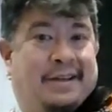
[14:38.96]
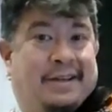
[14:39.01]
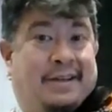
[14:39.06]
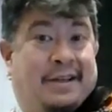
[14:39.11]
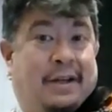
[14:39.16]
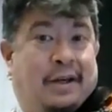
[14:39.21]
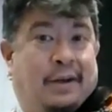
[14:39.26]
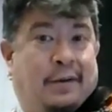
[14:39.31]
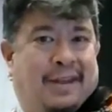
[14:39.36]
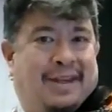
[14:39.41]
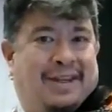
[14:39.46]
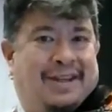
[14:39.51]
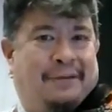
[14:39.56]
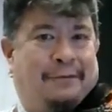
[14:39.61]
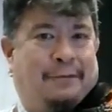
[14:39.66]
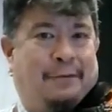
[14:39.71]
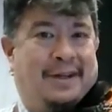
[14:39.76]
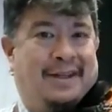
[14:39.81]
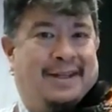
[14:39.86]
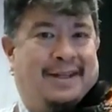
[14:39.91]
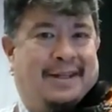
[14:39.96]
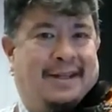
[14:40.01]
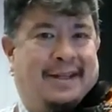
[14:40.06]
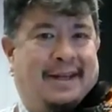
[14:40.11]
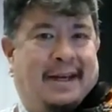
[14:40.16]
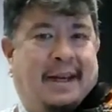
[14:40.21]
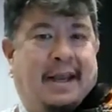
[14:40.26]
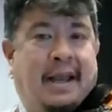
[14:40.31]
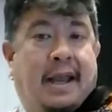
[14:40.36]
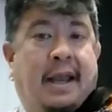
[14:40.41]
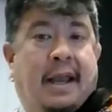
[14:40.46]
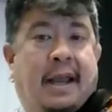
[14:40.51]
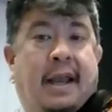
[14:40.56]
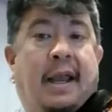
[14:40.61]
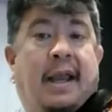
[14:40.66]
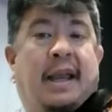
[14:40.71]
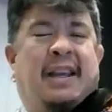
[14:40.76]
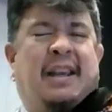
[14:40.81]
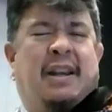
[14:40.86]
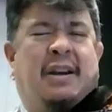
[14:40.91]
Do you hear the difference?
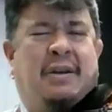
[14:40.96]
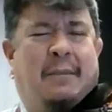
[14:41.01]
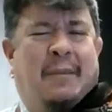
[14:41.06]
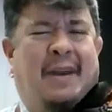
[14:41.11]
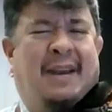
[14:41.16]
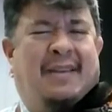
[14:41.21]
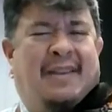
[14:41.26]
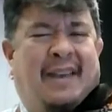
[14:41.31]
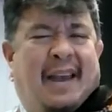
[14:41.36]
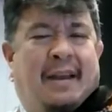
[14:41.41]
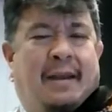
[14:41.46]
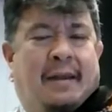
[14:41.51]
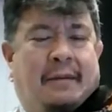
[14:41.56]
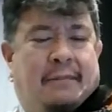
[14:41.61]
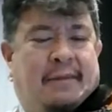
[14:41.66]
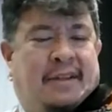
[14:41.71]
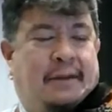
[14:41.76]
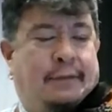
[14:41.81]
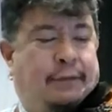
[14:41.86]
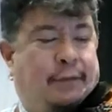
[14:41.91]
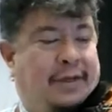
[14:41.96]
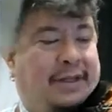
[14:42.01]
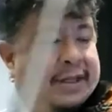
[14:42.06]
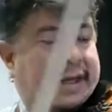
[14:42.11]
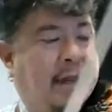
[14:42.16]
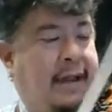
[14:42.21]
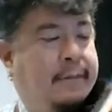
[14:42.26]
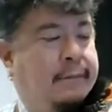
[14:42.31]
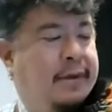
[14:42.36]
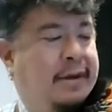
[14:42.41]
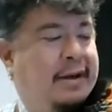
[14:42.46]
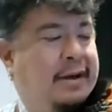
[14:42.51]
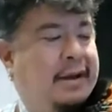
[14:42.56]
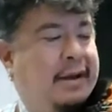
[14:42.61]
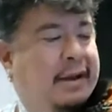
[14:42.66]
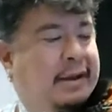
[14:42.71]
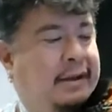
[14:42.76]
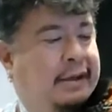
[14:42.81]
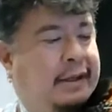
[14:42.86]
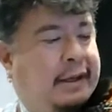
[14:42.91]
Can you make that difference happen?
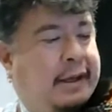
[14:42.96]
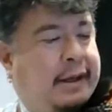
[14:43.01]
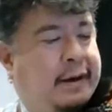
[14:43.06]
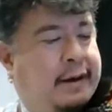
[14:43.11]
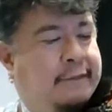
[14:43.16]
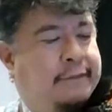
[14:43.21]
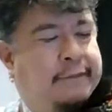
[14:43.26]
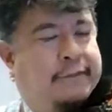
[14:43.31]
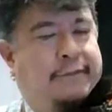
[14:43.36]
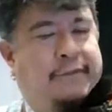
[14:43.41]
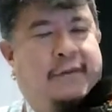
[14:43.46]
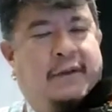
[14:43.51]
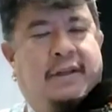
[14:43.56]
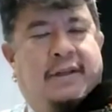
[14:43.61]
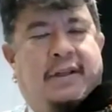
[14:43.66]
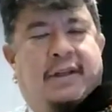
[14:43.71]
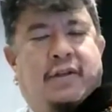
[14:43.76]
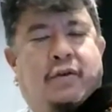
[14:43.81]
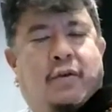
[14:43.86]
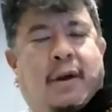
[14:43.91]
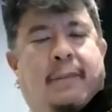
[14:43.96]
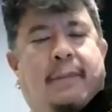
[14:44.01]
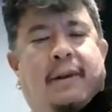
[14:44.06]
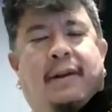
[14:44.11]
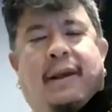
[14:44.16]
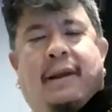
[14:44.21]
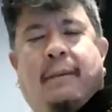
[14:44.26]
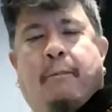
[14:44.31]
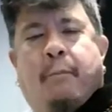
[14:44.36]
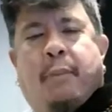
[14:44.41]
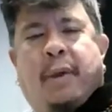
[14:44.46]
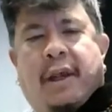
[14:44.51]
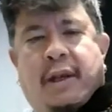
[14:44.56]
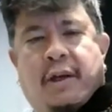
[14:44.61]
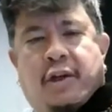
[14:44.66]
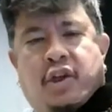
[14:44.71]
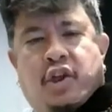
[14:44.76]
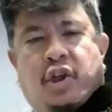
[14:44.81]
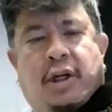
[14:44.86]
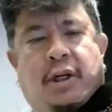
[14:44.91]
I kind of describe it like
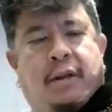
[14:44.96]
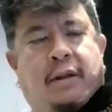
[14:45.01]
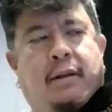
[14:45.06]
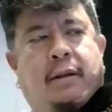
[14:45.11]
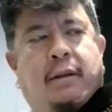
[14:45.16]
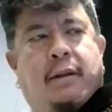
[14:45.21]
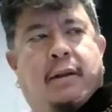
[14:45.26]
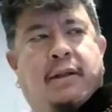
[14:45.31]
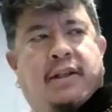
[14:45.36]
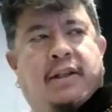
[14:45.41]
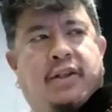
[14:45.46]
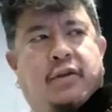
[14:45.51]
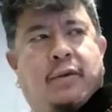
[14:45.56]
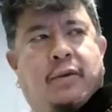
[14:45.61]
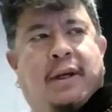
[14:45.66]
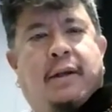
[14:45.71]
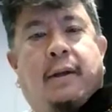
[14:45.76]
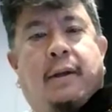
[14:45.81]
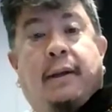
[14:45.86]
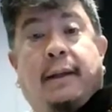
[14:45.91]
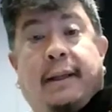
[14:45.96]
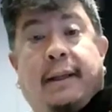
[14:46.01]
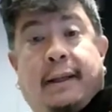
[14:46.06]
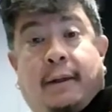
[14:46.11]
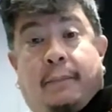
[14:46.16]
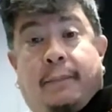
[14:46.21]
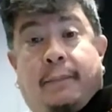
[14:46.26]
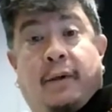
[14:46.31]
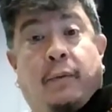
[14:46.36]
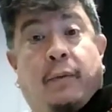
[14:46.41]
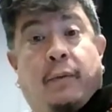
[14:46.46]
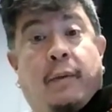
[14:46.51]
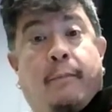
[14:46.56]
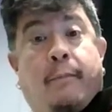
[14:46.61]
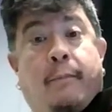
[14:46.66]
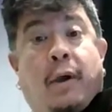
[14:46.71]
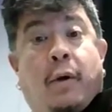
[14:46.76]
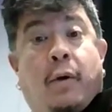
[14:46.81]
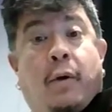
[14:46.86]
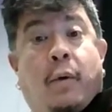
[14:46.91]
pinching the string a little bit with a
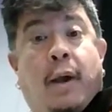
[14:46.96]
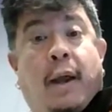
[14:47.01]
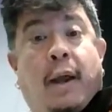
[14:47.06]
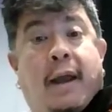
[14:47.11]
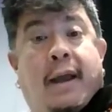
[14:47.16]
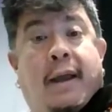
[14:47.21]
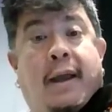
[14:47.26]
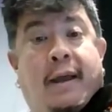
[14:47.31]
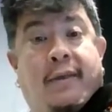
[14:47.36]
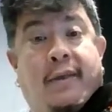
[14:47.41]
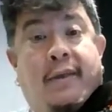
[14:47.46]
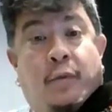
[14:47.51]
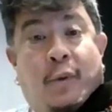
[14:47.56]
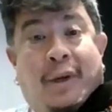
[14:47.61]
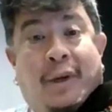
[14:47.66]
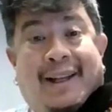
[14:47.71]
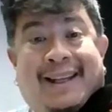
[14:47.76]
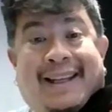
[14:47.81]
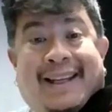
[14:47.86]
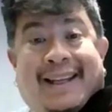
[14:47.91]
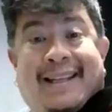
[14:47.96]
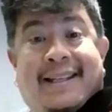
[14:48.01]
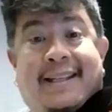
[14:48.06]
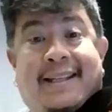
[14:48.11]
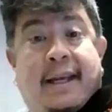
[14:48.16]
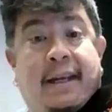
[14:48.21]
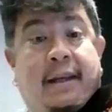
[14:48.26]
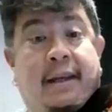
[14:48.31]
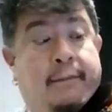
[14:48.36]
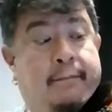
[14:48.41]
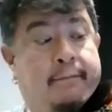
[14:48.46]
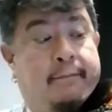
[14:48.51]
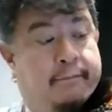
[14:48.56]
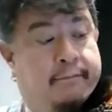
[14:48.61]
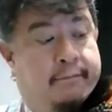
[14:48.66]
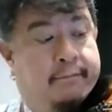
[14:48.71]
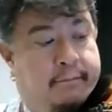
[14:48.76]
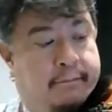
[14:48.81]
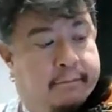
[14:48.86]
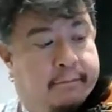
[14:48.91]
bow and then releasing,
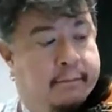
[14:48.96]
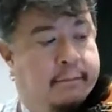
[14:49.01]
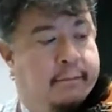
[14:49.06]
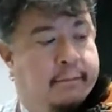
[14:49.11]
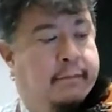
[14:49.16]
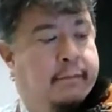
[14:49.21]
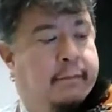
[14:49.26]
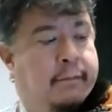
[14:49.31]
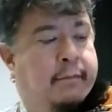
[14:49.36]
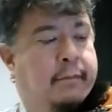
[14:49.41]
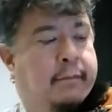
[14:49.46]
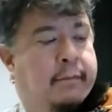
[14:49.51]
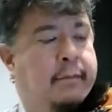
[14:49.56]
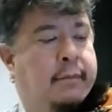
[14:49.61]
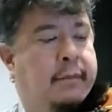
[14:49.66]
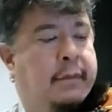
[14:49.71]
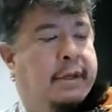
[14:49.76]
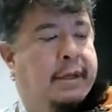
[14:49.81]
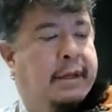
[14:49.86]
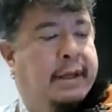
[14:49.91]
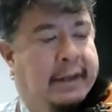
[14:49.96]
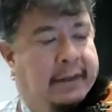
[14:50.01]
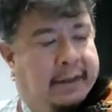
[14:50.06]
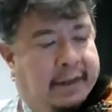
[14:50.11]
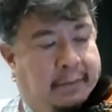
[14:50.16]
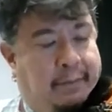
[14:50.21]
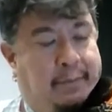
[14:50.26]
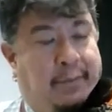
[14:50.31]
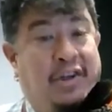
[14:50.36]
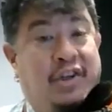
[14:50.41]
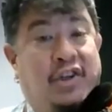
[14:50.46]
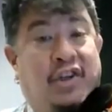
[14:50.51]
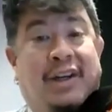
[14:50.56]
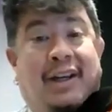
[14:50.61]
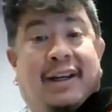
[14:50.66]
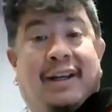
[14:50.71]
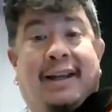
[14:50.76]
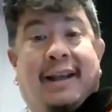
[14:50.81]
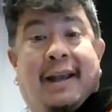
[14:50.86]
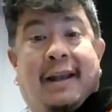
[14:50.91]
and then
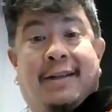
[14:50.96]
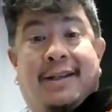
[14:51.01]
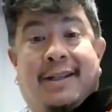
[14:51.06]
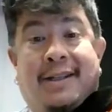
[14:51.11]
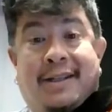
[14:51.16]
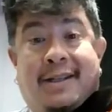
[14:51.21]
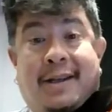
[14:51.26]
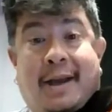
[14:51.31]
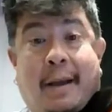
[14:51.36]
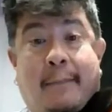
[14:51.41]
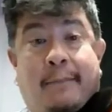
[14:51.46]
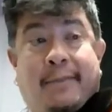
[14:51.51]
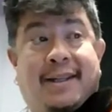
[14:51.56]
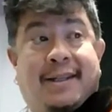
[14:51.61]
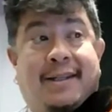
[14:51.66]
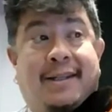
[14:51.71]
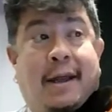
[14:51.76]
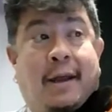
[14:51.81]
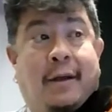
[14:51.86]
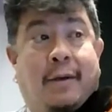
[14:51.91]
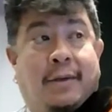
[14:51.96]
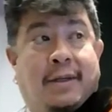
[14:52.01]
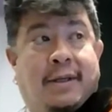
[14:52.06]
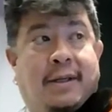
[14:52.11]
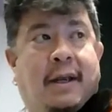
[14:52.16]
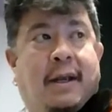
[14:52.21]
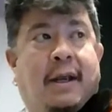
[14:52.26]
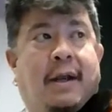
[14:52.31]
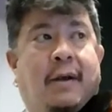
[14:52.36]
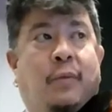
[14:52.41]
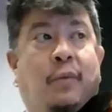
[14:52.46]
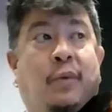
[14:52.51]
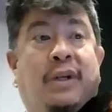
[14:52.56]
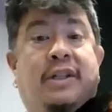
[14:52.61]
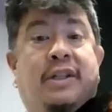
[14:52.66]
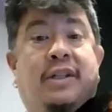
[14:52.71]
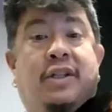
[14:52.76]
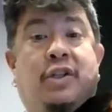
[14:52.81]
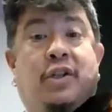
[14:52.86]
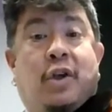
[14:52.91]
pinching it again to stop the sound. We
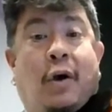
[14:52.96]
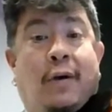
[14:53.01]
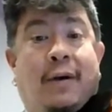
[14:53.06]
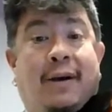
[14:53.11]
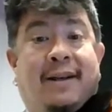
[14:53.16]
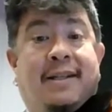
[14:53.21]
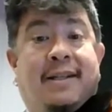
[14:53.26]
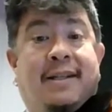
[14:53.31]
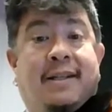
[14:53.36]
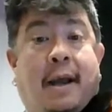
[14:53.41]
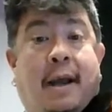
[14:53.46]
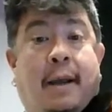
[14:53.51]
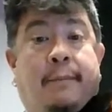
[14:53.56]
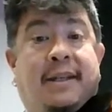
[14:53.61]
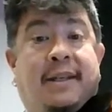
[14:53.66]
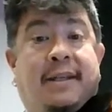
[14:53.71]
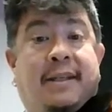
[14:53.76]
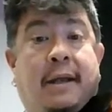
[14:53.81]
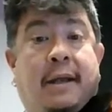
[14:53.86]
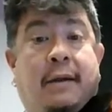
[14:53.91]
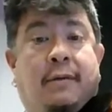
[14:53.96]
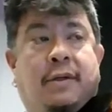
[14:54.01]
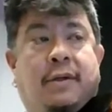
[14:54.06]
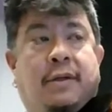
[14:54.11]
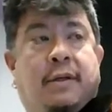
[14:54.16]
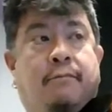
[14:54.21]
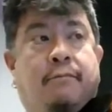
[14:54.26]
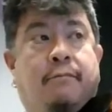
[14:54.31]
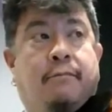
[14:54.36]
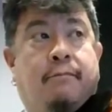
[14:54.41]
start and stop the sound.